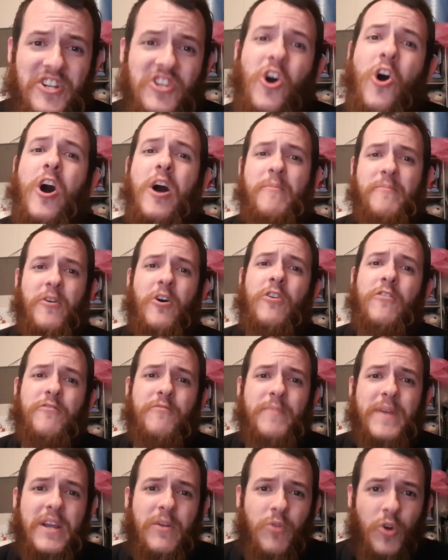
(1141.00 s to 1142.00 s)
the time
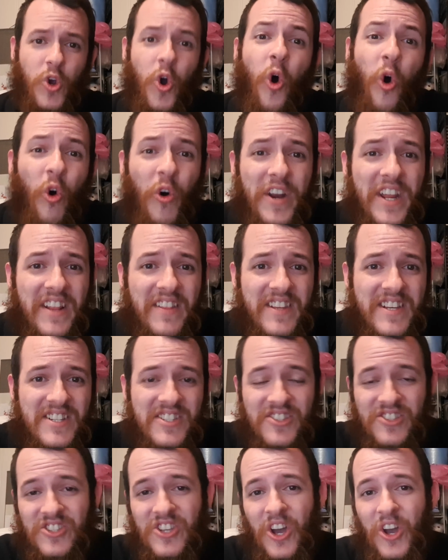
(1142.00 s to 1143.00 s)
of me recording this.
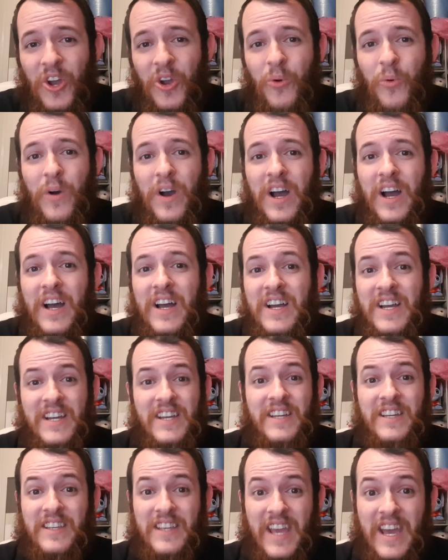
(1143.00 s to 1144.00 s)
So
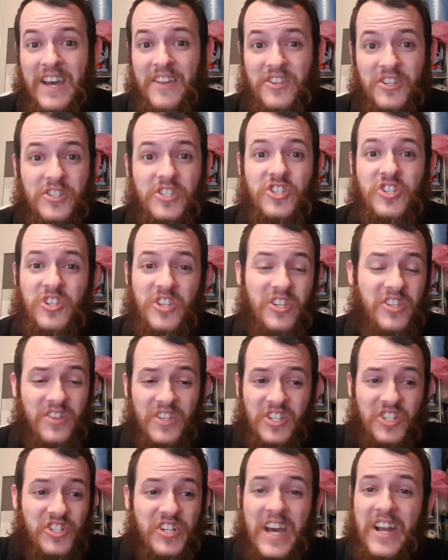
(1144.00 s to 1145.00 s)
yeah,
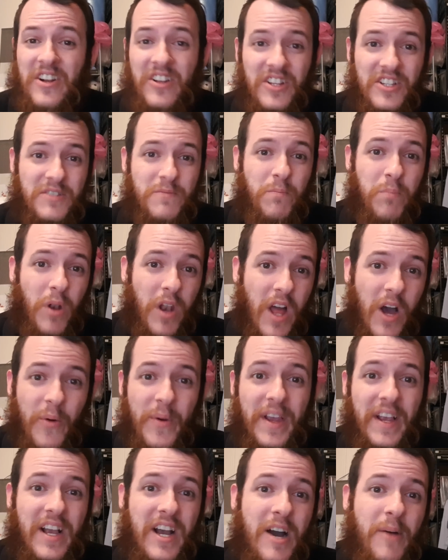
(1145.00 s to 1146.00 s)
this channel is
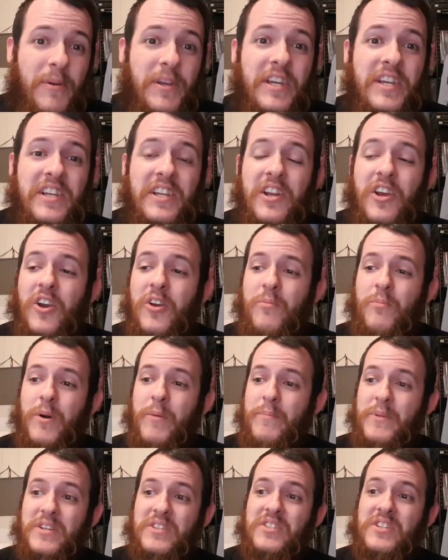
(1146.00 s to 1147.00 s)
blowing up. You know, my
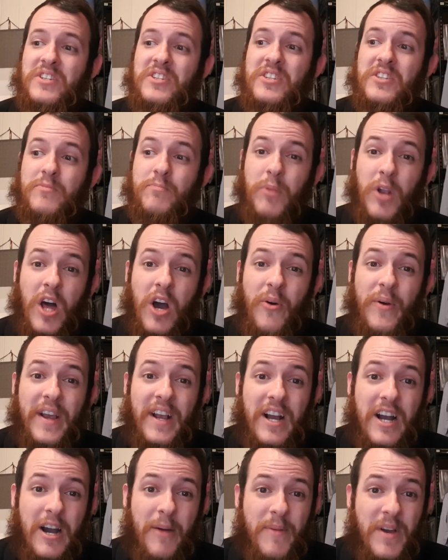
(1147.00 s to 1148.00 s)
business is
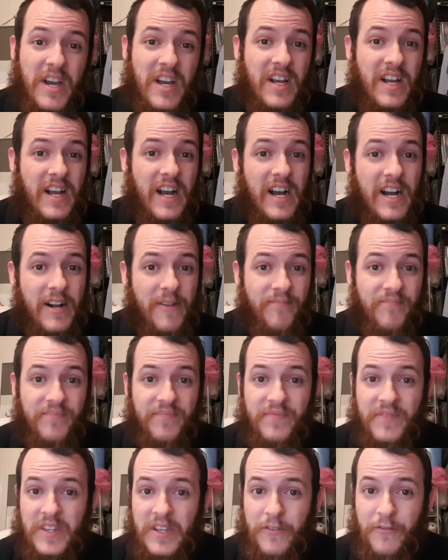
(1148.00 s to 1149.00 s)
blowing up.
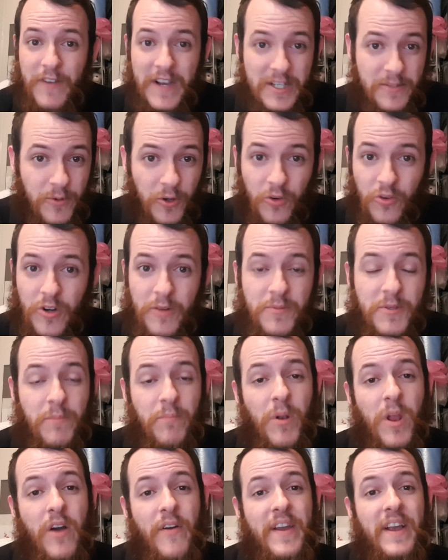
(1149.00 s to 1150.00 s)
The Facebook groups are
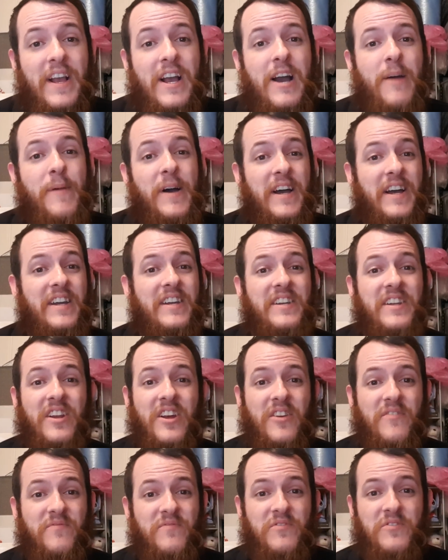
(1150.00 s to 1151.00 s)
blowing up. You
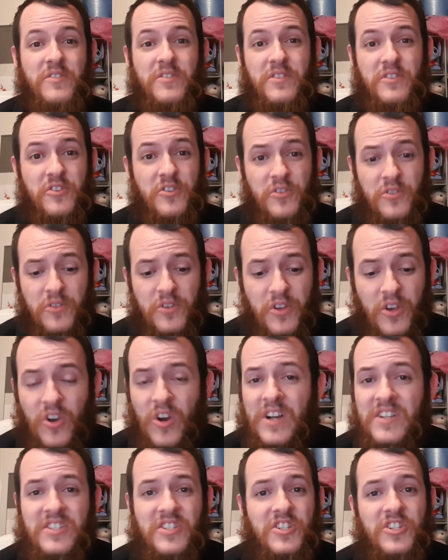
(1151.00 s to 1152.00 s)
know, you
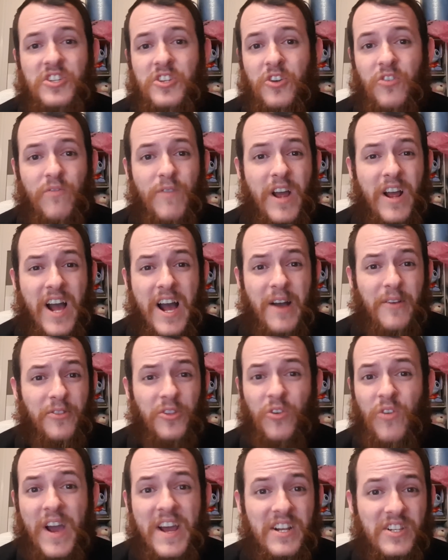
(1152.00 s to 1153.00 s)
guys are just
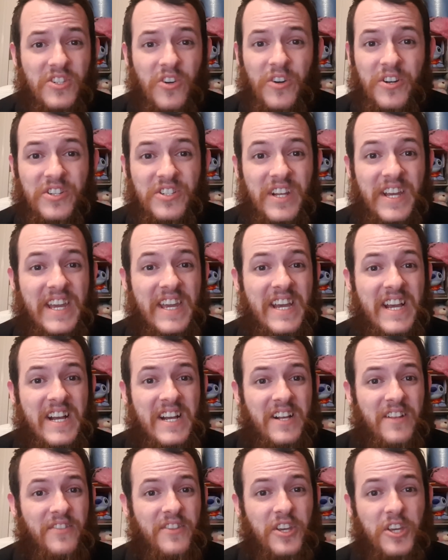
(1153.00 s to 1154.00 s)
the greatest, honestly.
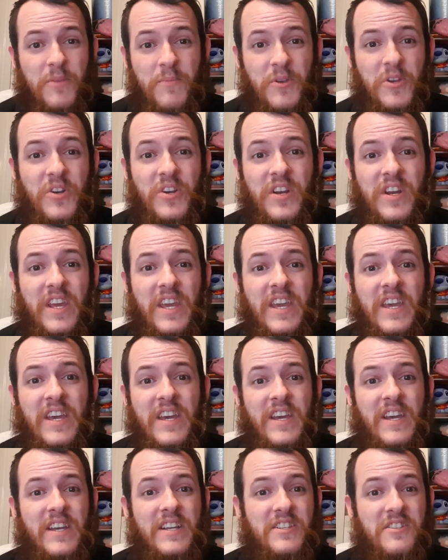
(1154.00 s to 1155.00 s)
The community
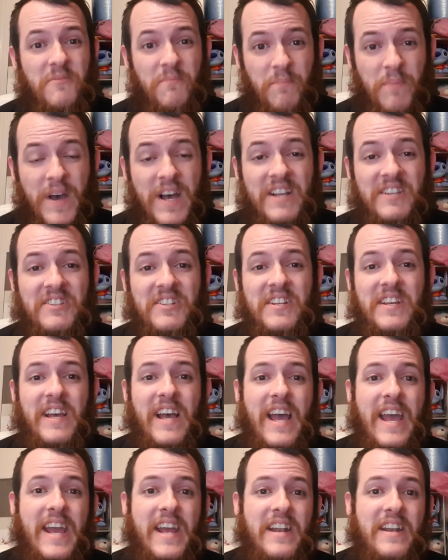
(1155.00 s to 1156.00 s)
is the best,
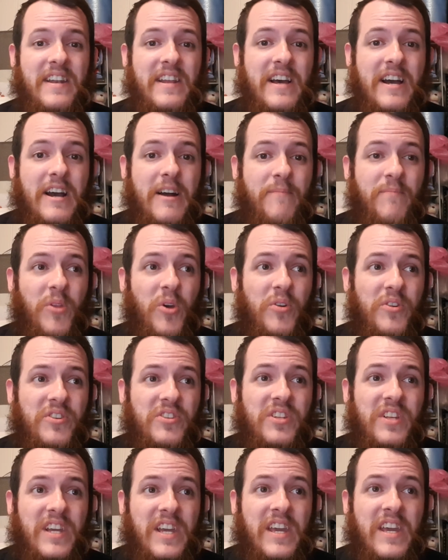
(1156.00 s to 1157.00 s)
and
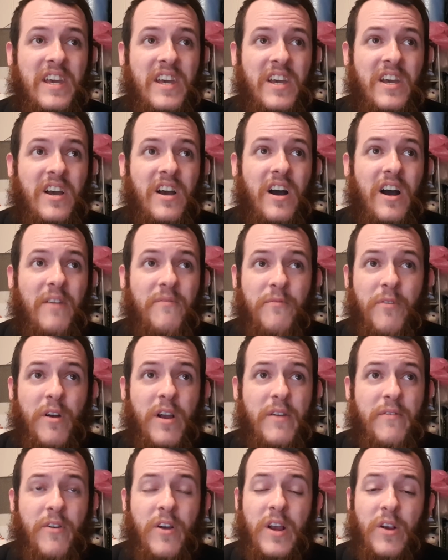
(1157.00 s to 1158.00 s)
honestly, I'm
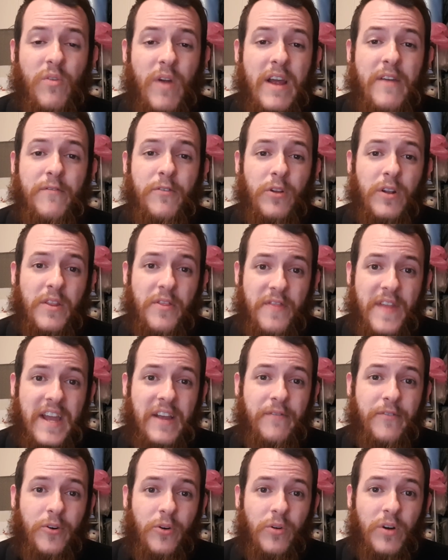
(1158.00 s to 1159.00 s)
very, very grateful and
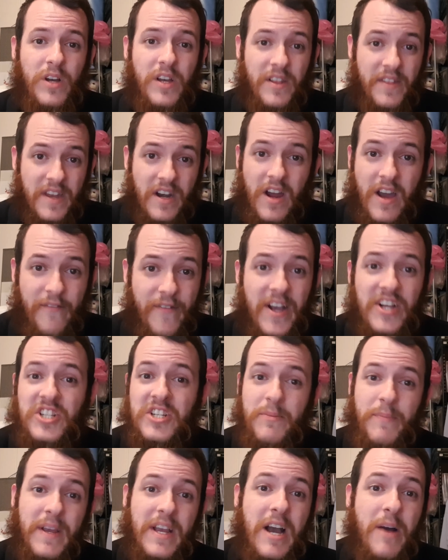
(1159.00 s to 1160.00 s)
thankful that I've
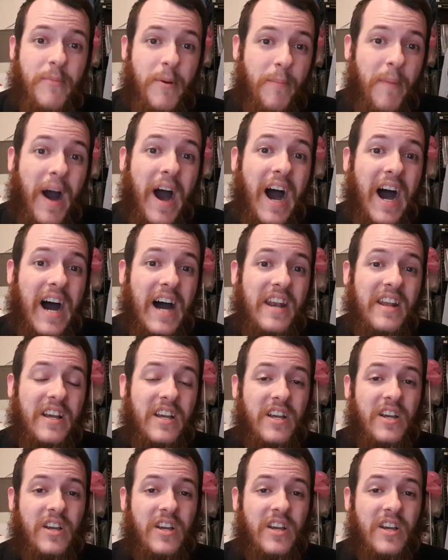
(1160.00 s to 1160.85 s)
actually become a part